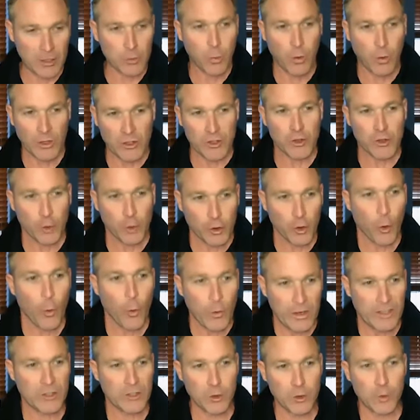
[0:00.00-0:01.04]
It's what you're
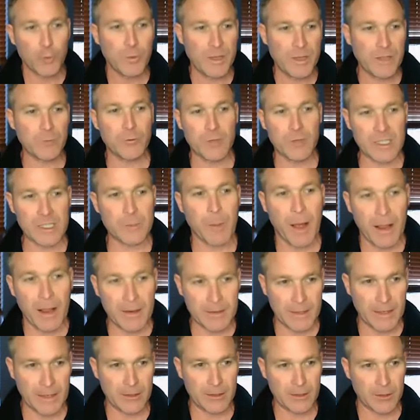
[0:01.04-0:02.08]
going to be
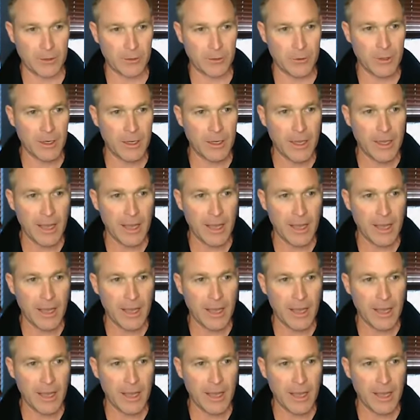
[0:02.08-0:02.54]
responding to.